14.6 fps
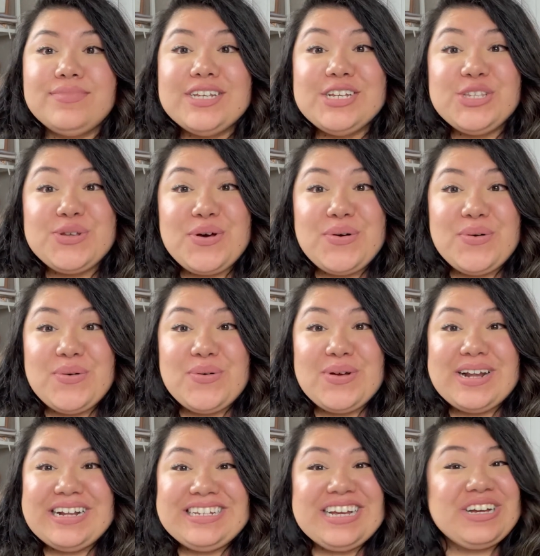
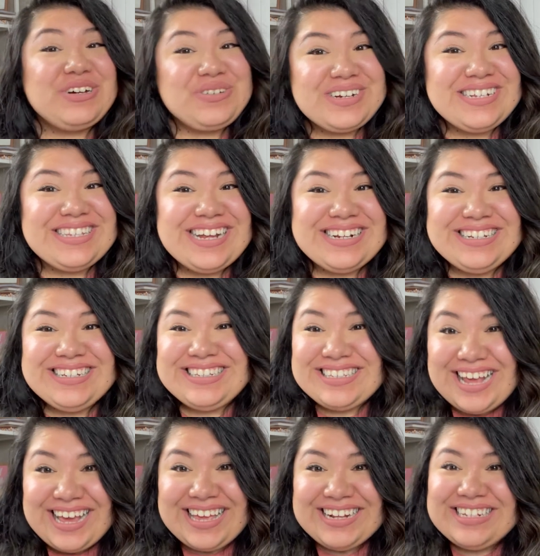So take a quick
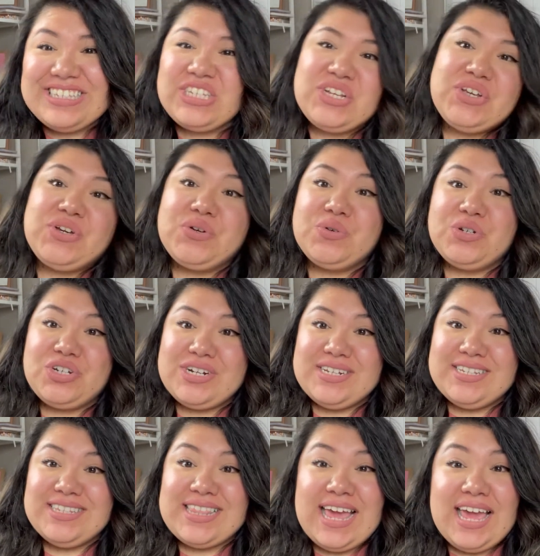second to
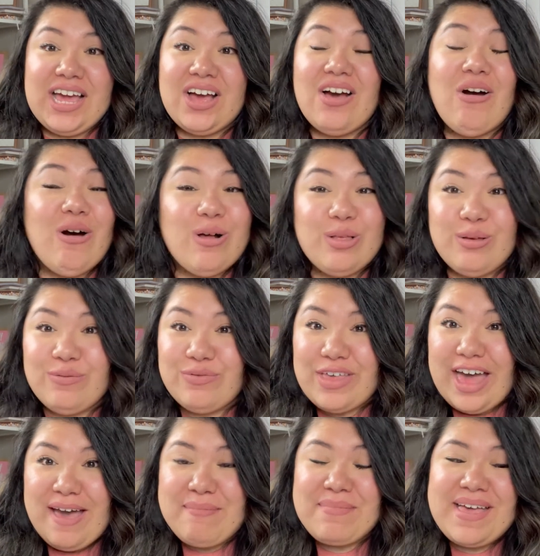just thank all of
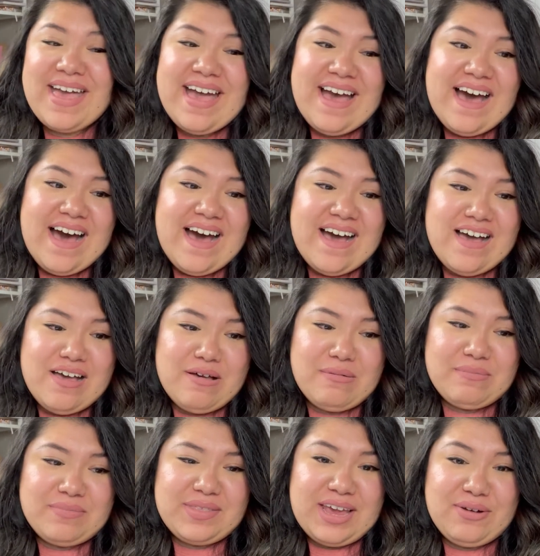them.
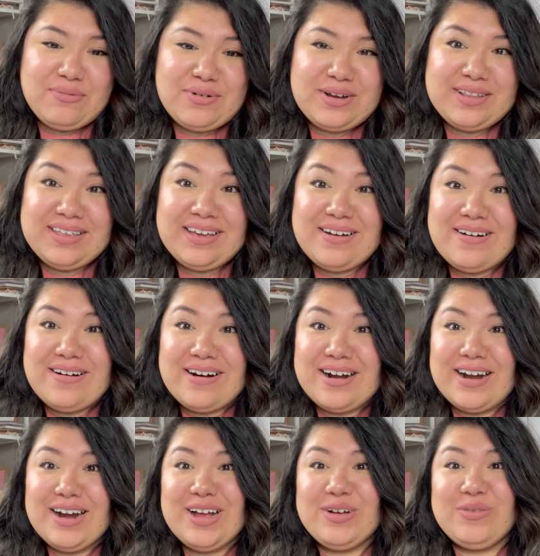They really
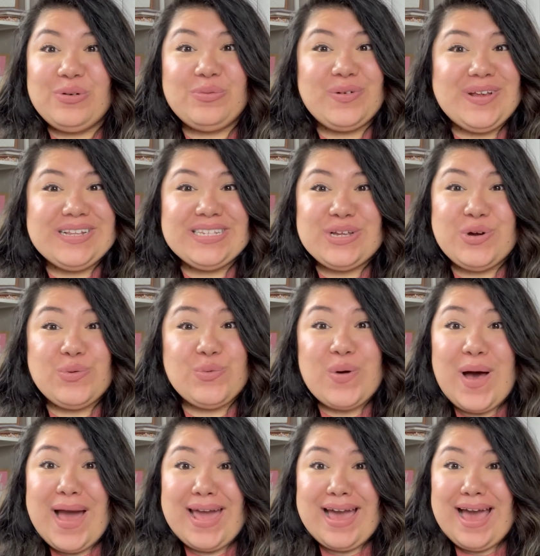are the reason
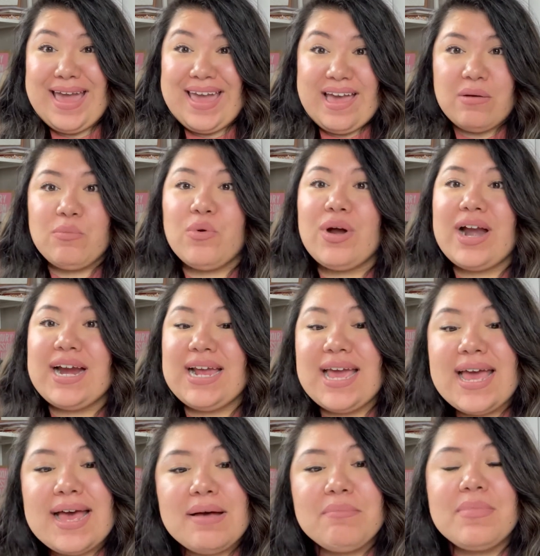why I am where I
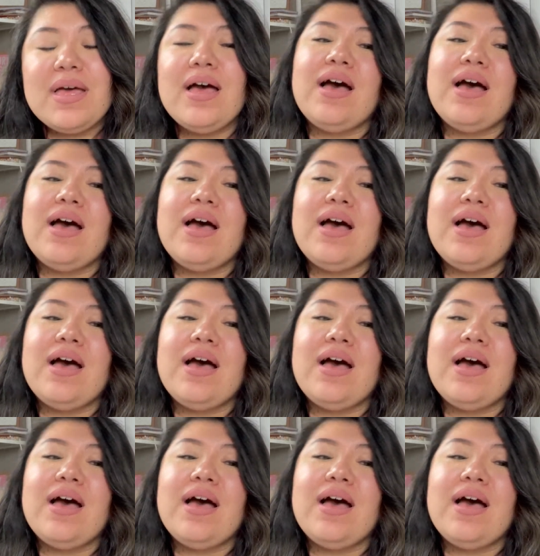am.